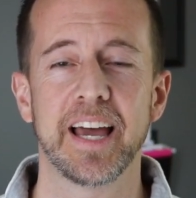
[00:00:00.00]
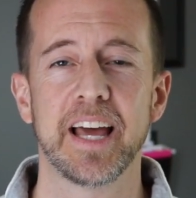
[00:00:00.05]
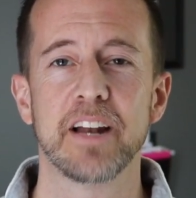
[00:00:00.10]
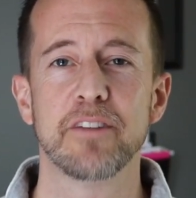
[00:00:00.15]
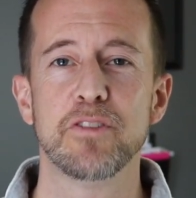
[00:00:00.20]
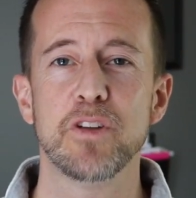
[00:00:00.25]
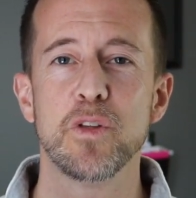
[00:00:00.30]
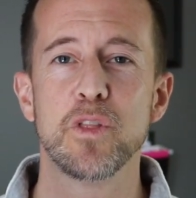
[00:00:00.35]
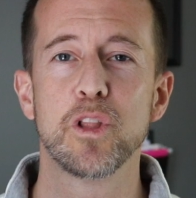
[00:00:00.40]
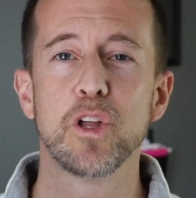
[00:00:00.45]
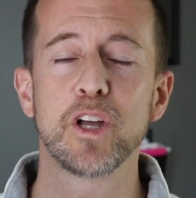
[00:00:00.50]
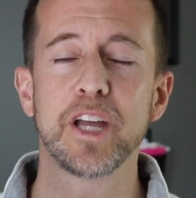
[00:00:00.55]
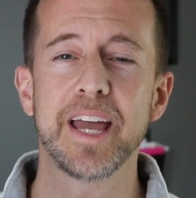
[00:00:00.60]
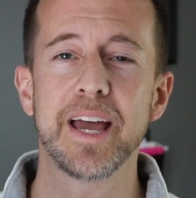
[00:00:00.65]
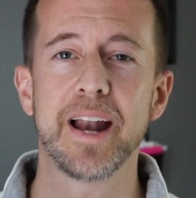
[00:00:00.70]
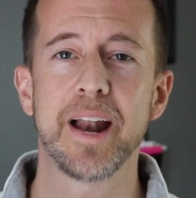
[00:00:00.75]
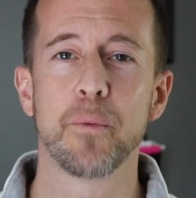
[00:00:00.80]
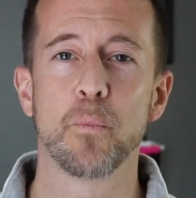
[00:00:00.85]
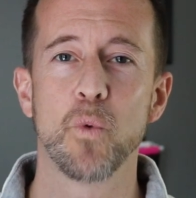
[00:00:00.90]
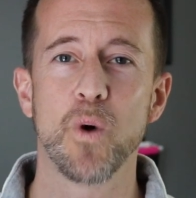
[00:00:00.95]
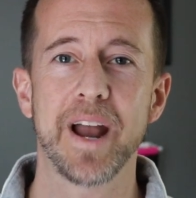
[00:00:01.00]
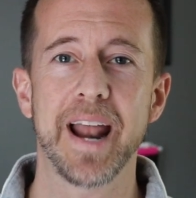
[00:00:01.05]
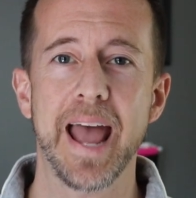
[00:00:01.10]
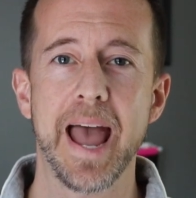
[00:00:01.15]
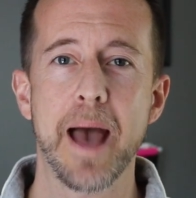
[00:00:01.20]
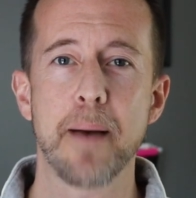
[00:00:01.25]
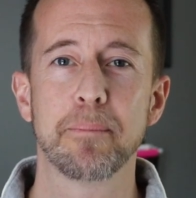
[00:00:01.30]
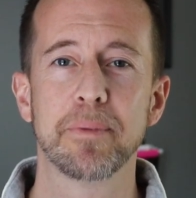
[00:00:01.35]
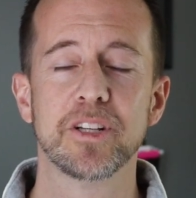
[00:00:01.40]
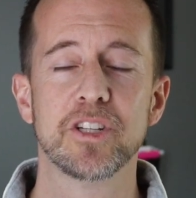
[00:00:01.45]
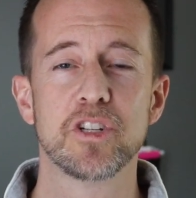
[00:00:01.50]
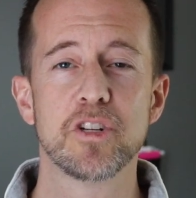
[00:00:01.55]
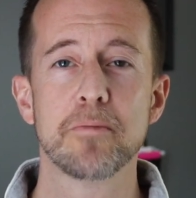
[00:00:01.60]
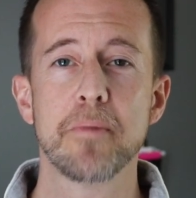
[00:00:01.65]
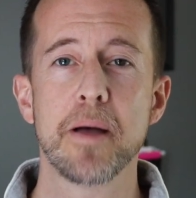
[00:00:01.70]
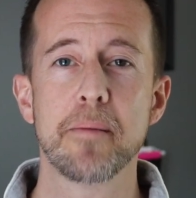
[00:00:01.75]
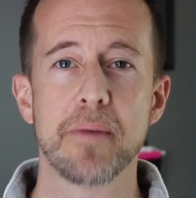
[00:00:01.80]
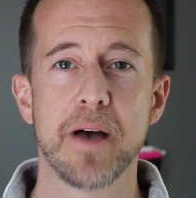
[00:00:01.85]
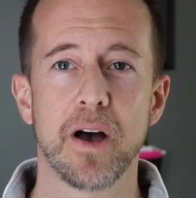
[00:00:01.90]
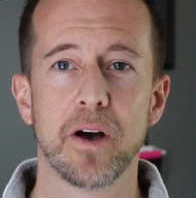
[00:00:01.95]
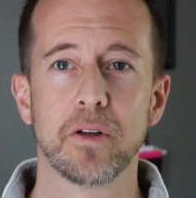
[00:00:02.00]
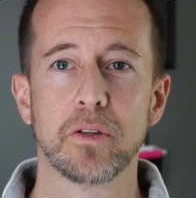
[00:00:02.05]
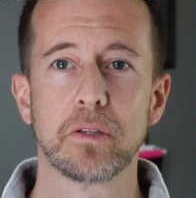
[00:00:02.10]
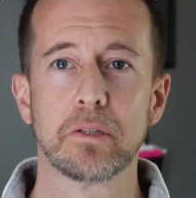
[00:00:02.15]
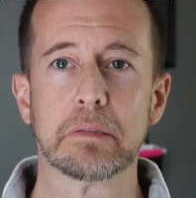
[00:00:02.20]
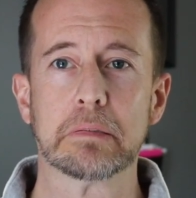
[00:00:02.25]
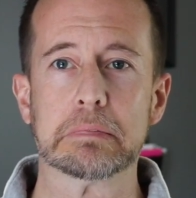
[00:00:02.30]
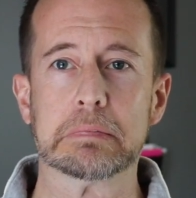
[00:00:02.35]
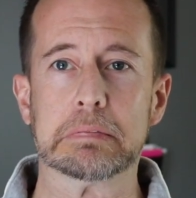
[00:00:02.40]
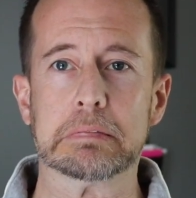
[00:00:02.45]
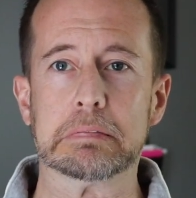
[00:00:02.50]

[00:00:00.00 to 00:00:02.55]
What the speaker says: And if you look at what happens to my mouth